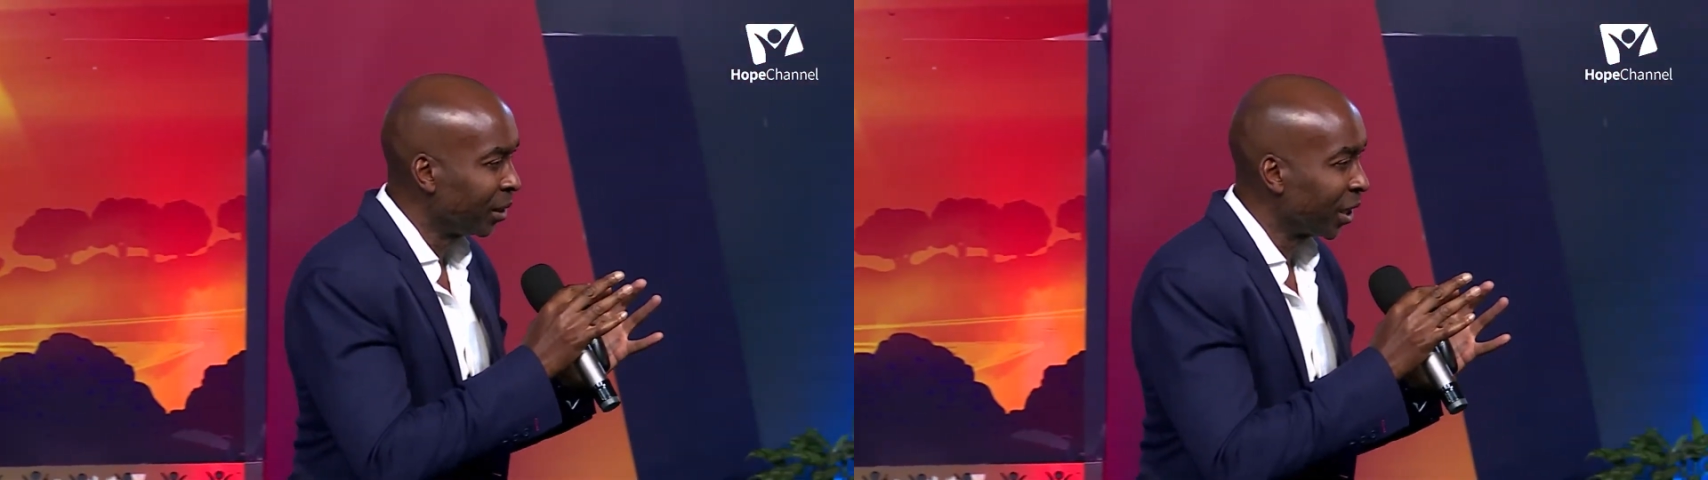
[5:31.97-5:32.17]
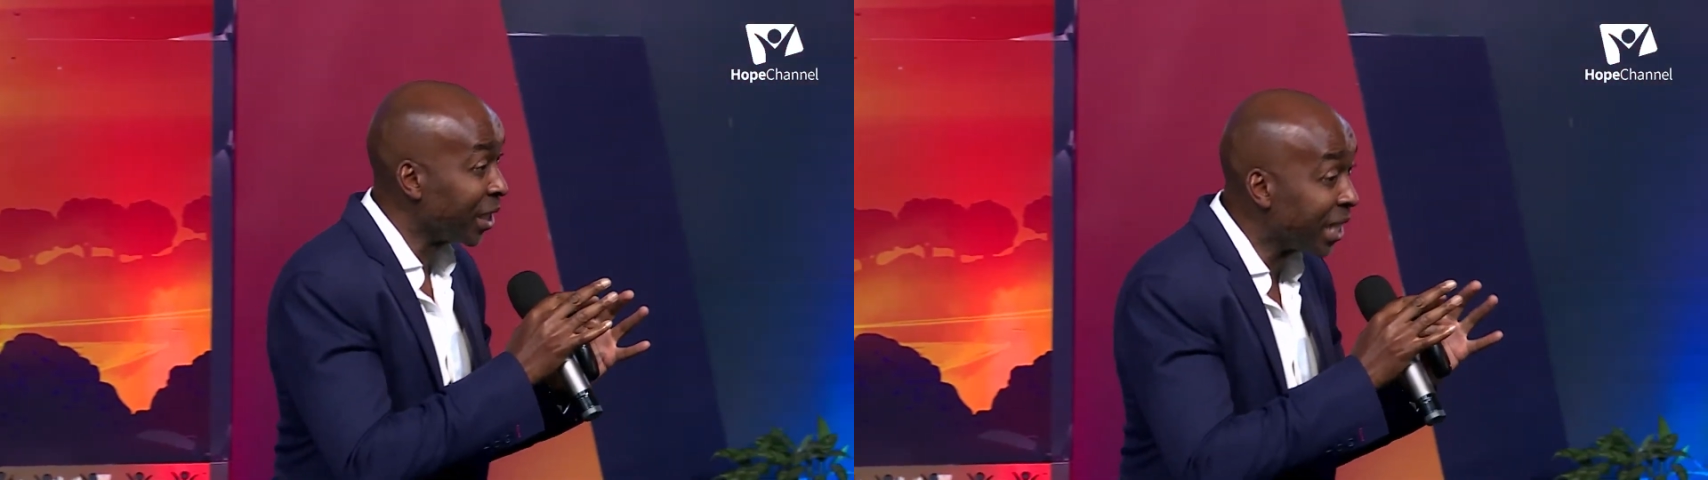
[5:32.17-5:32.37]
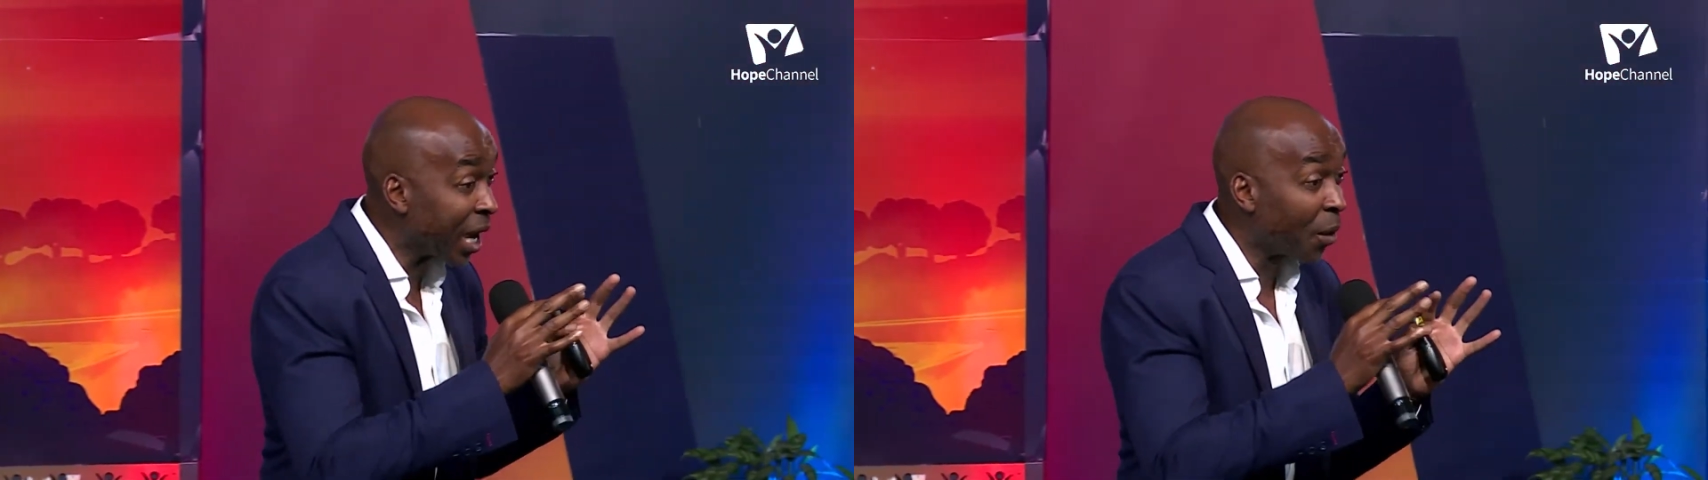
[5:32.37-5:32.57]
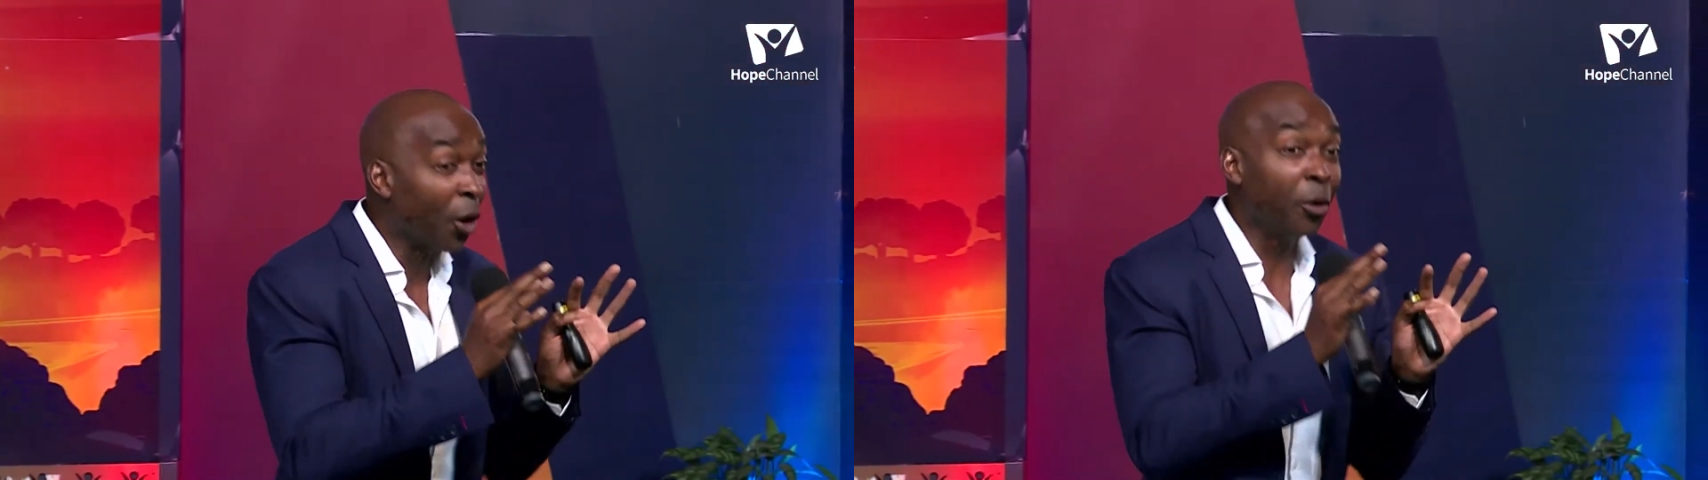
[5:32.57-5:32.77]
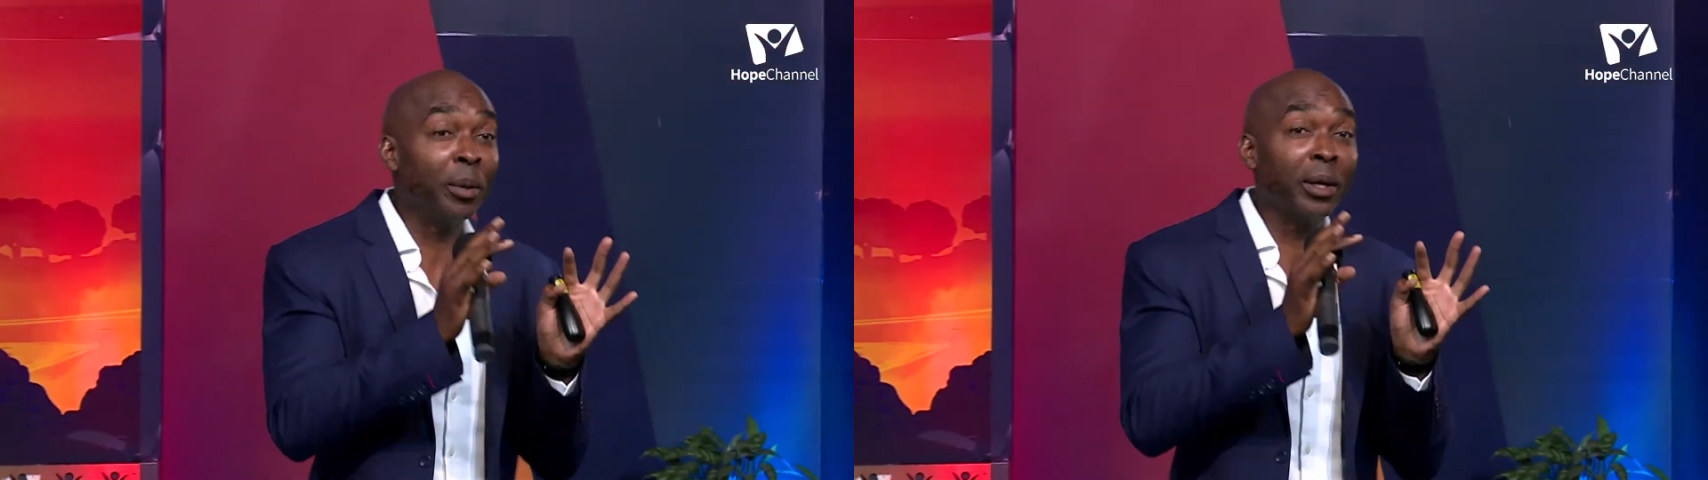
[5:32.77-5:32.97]
can now
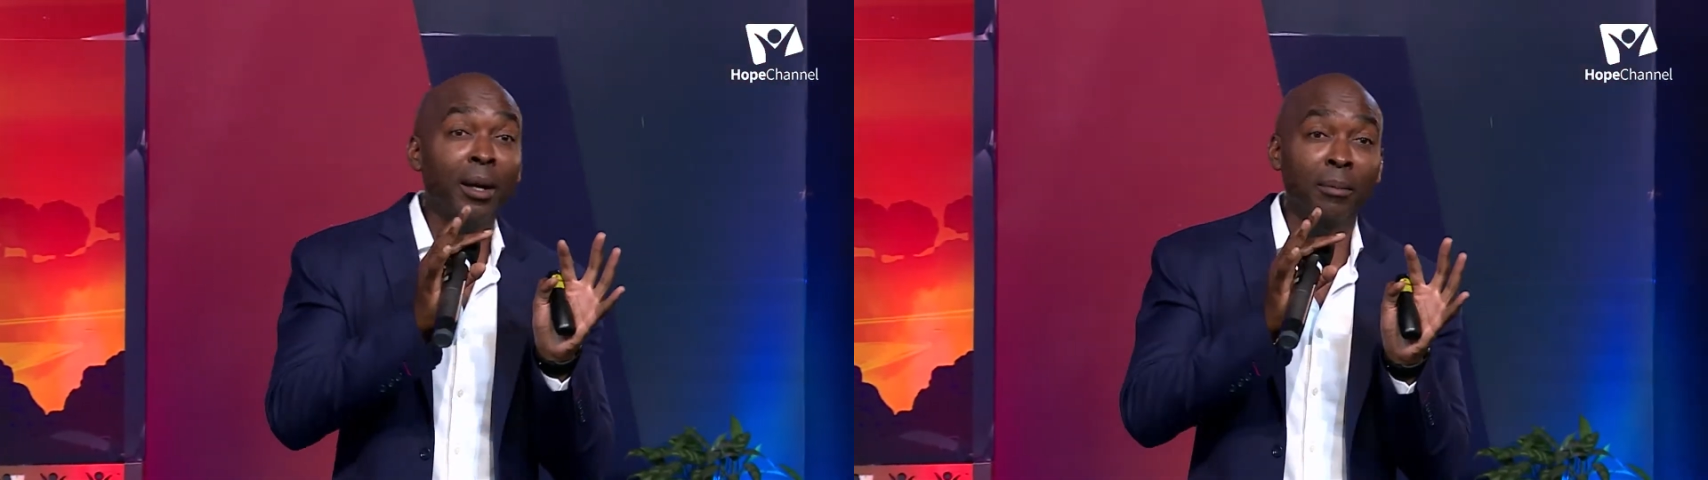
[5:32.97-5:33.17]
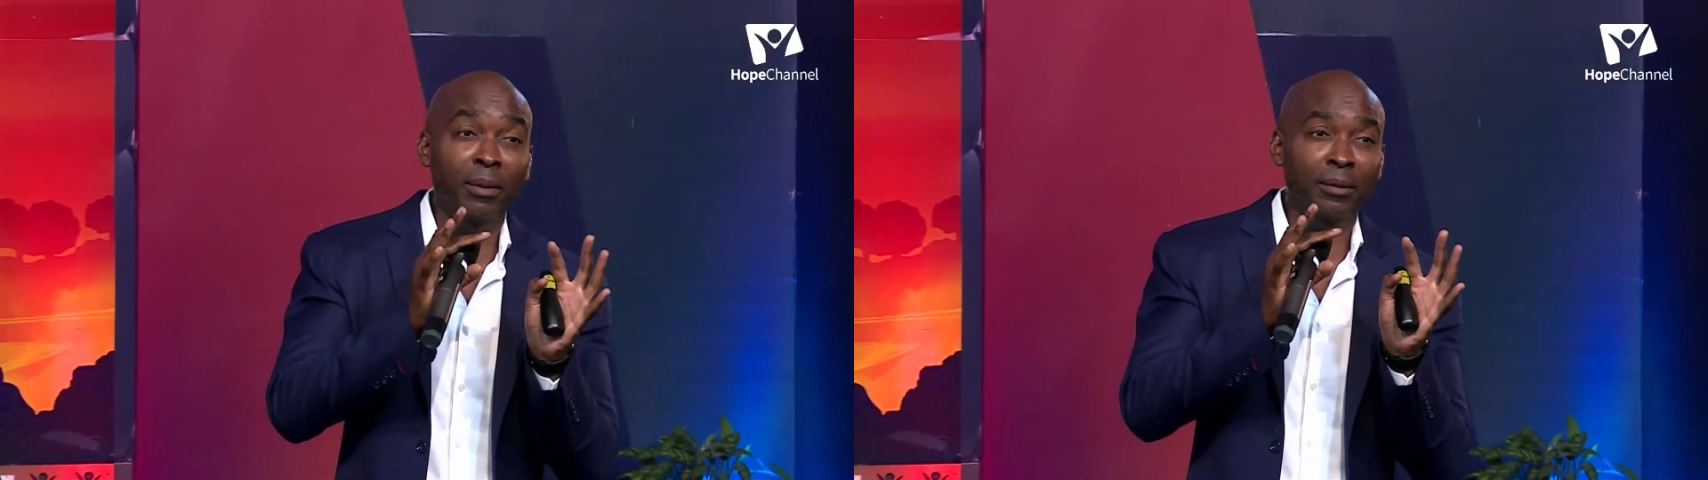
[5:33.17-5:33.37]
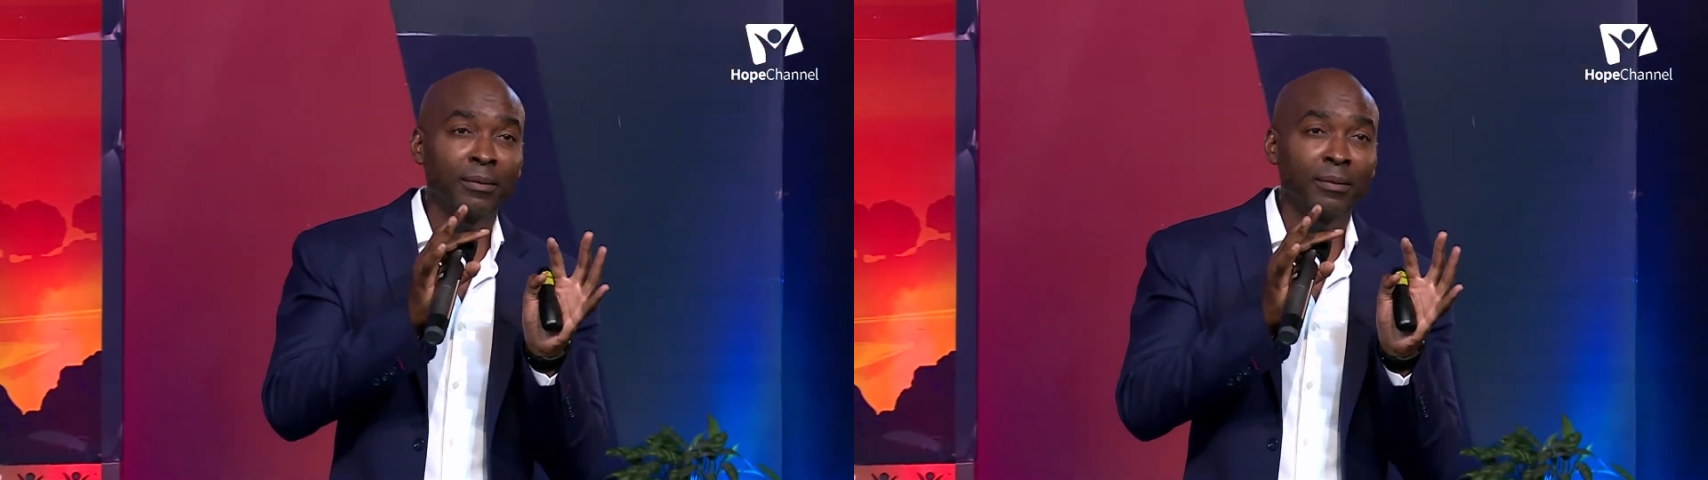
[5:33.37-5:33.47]
open up.